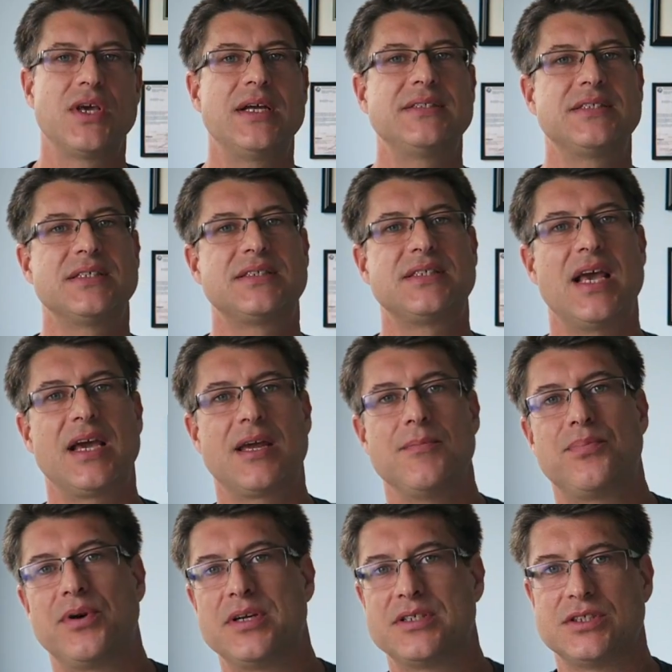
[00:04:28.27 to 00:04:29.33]
So that's the
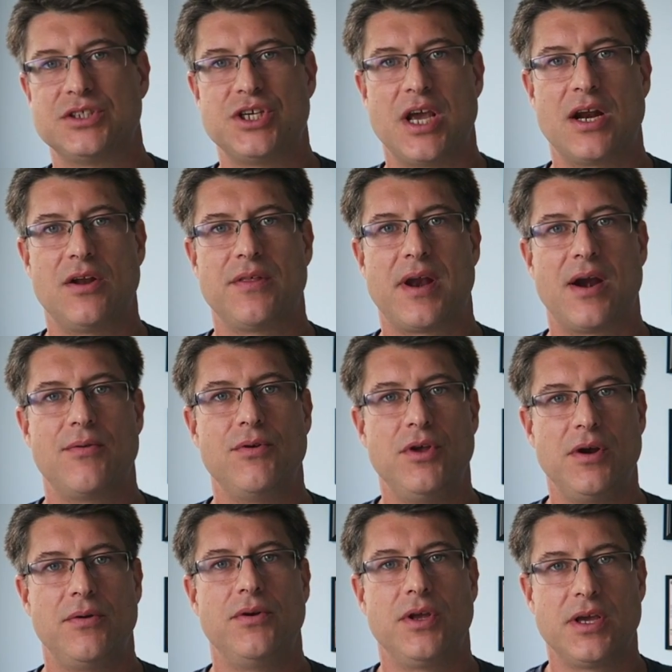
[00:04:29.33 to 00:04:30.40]
second prison channel that I
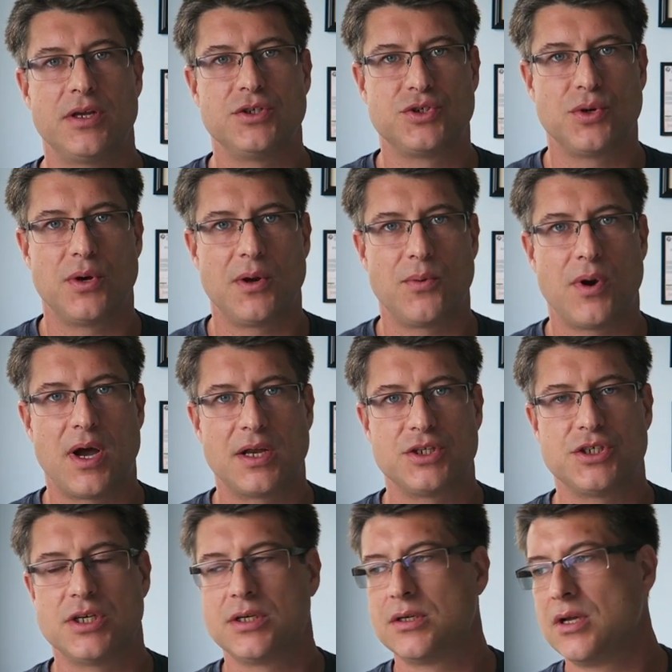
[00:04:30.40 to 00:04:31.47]
really, really enjoy
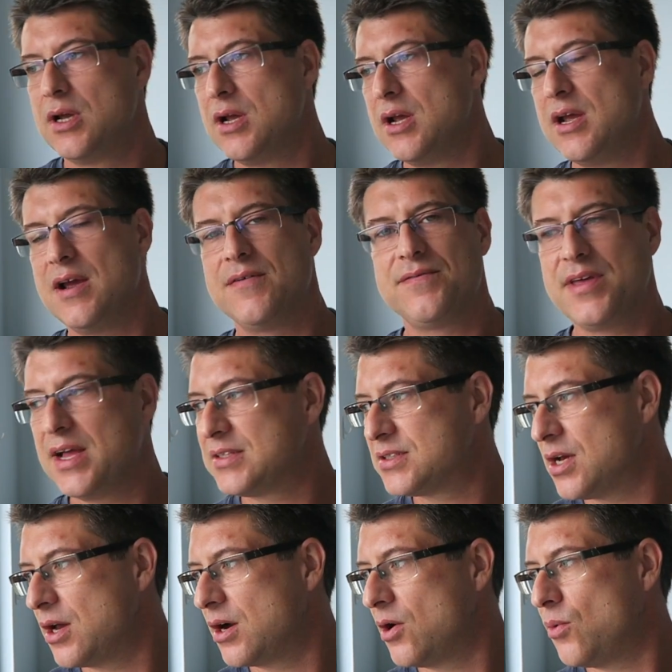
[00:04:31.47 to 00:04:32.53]
watching. If that's
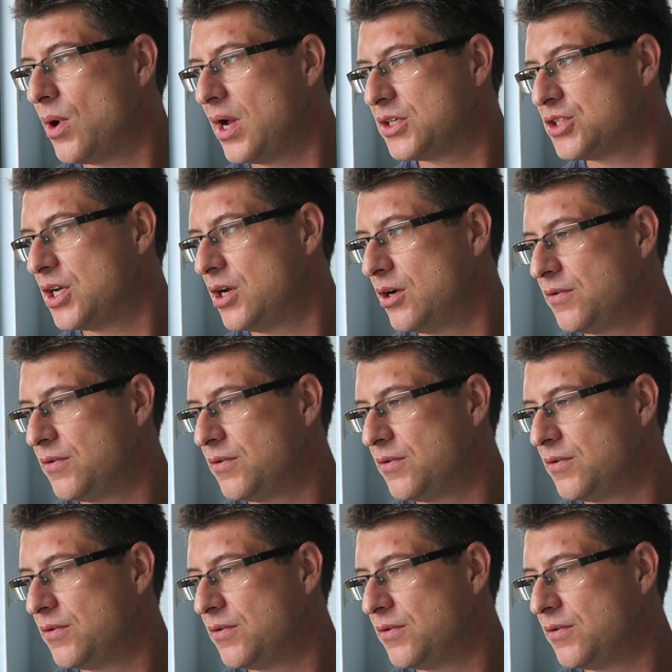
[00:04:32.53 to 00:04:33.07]
on, I'll watch an